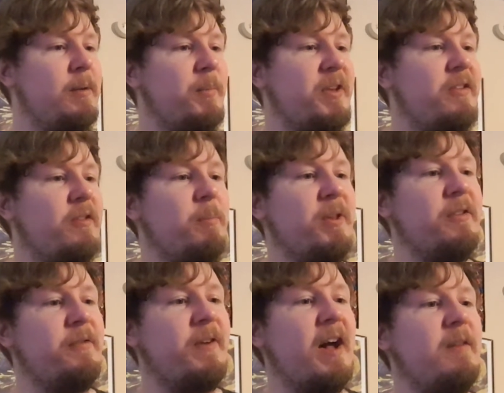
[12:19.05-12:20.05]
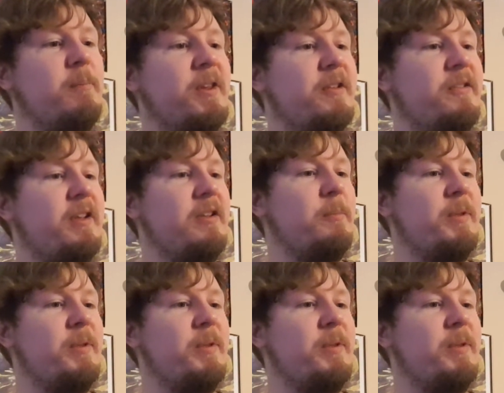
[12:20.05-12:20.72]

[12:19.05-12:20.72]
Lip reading: but it says +5, +6,